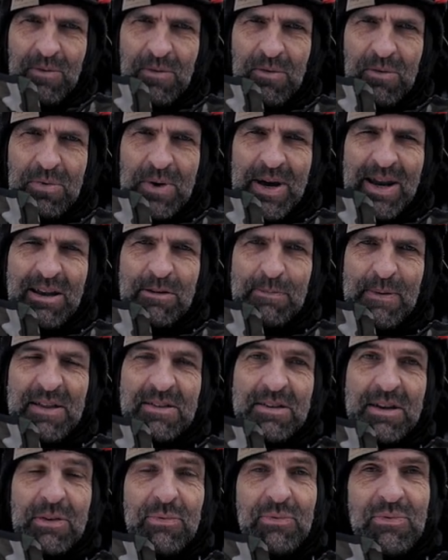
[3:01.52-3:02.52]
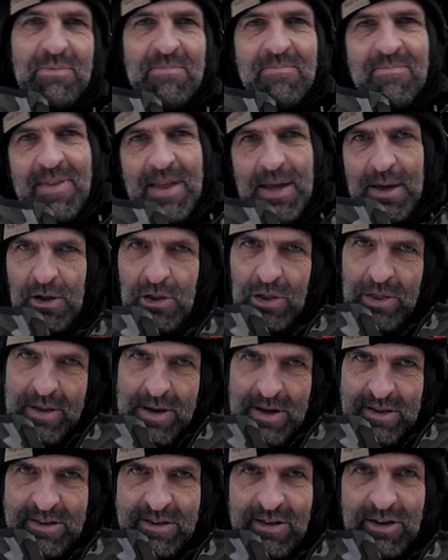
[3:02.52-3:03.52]
quite expensive,
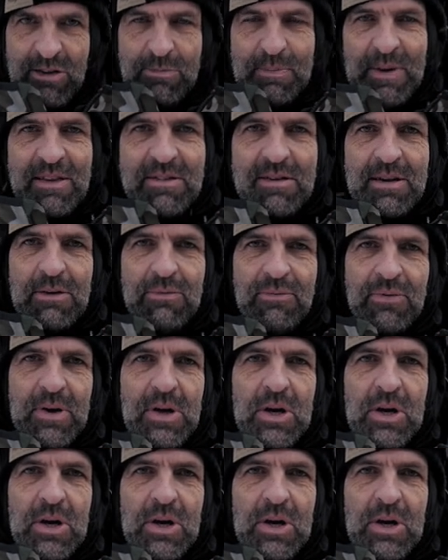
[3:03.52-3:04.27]
not so expensive,